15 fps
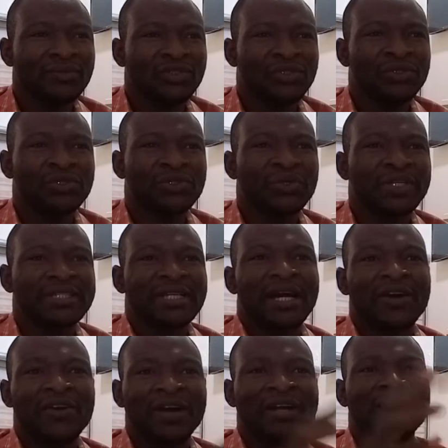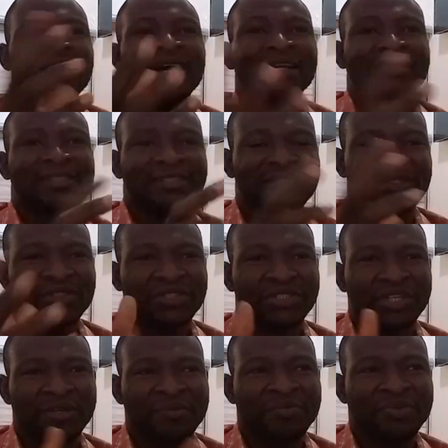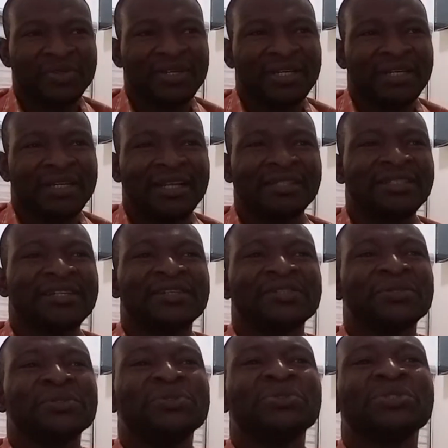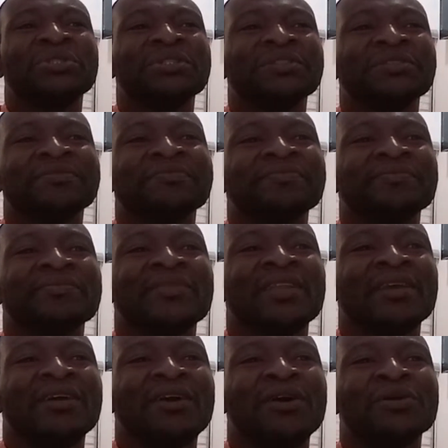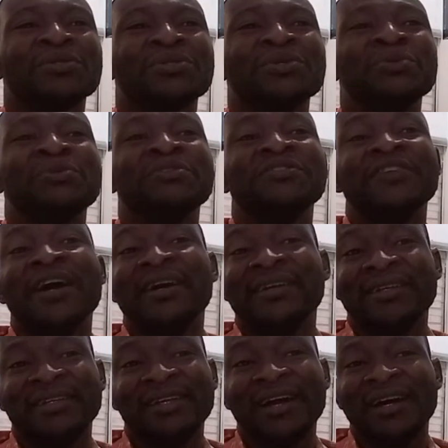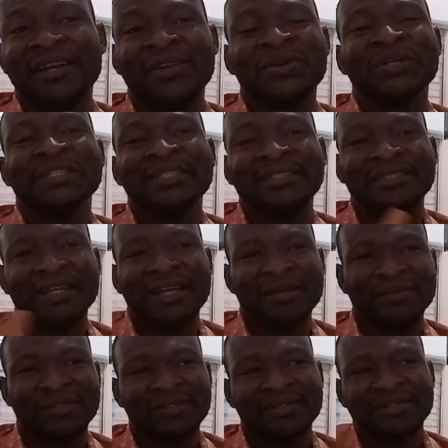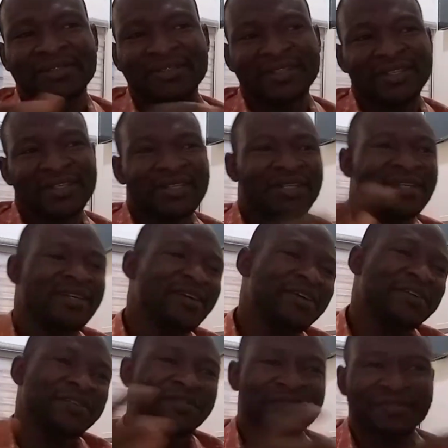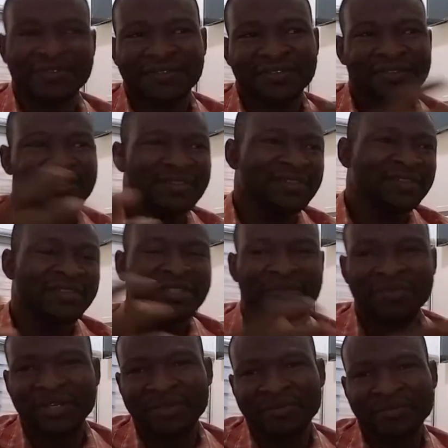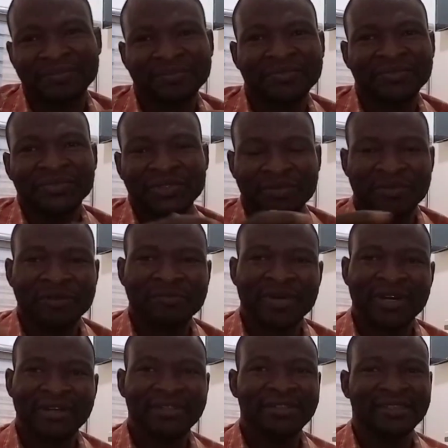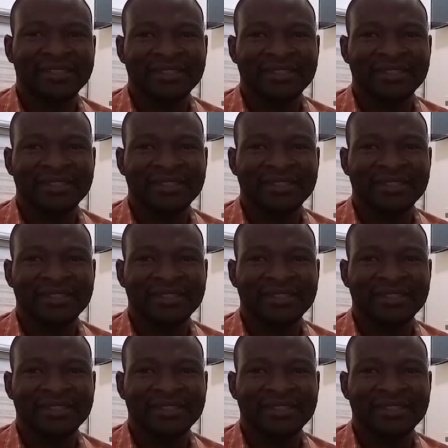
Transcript: due to its hourglass shape, lateral resolution also will vary along the depth of the beam. Remember,